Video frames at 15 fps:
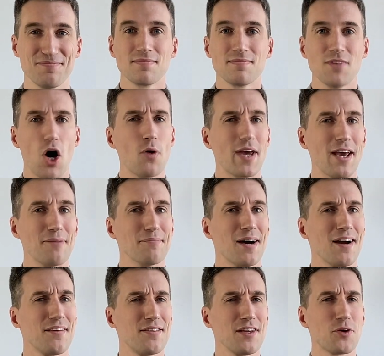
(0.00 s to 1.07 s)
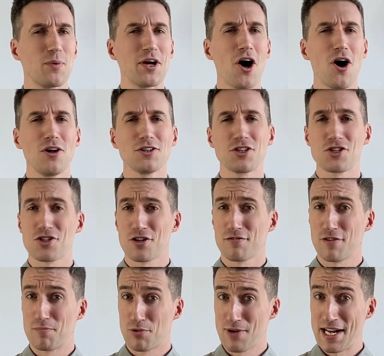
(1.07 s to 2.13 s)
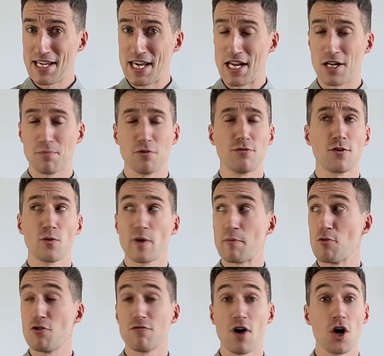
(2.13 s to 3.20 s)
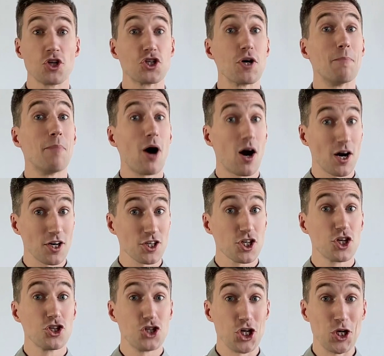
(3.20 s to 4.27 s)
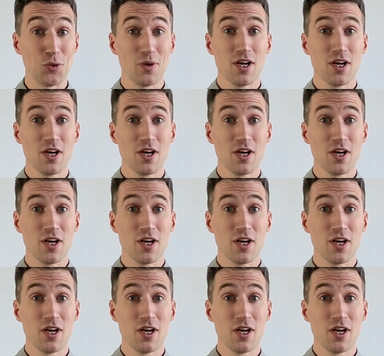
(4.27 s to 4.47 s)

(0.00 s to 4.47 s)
Okay, I think we all deserve a break here before we move on to part 2.